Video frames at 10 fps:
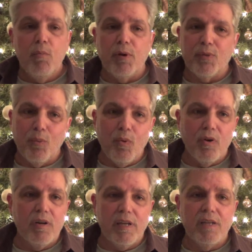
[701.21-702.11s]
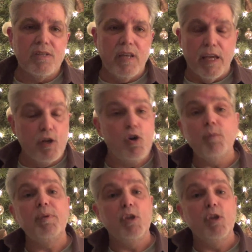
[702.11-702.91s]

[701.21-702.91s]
But the word isn't, it could be